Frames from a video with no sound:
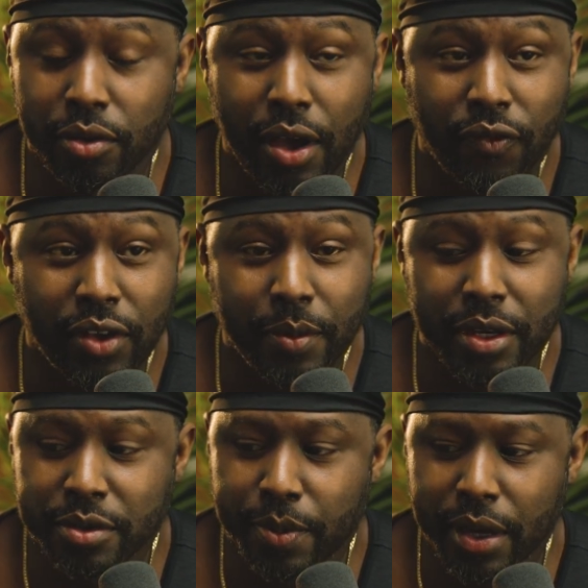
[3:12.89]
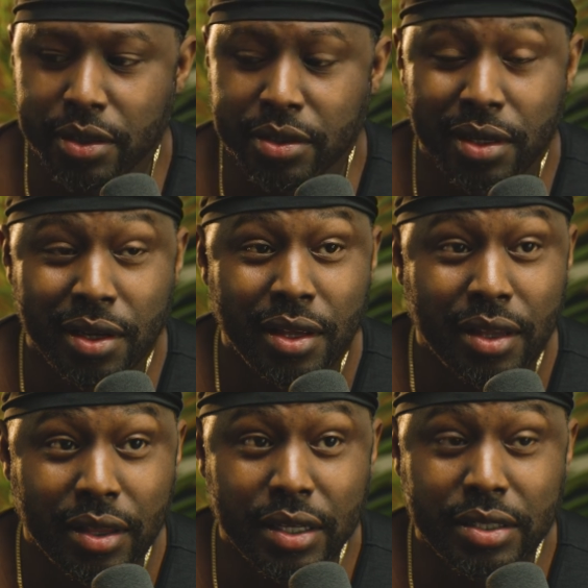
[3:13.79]
have limited space,
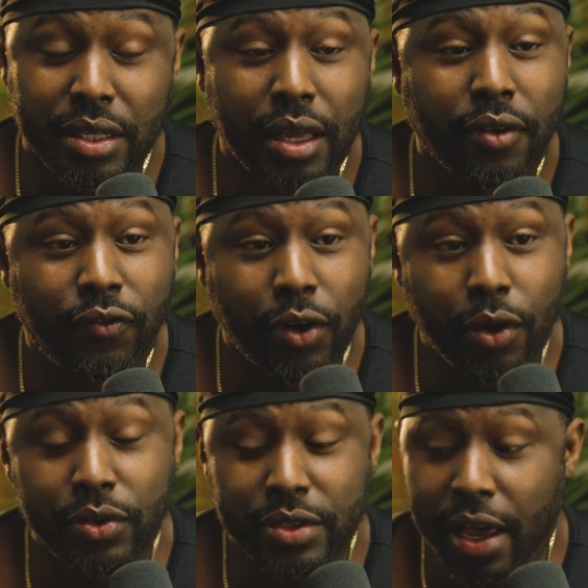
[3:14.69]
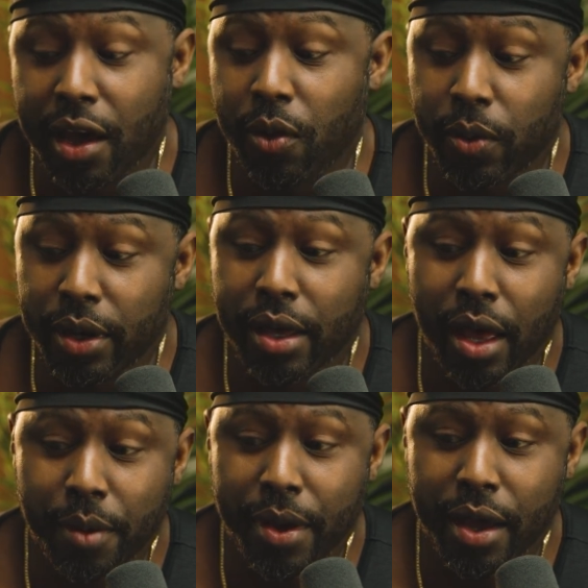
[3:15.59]
this thing folds down really
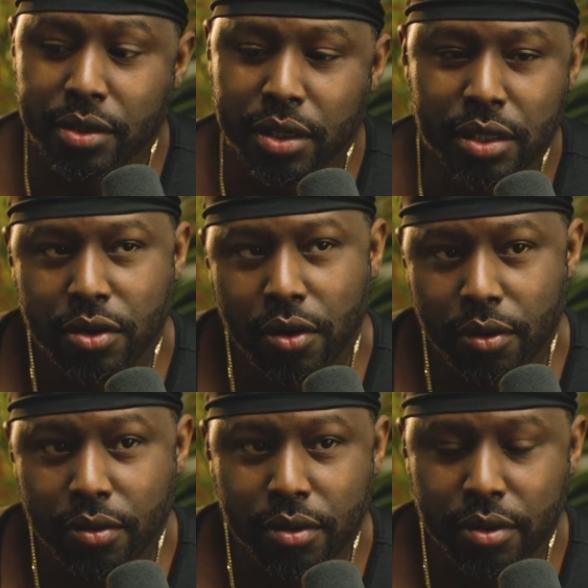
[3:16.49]
compact and it's cool,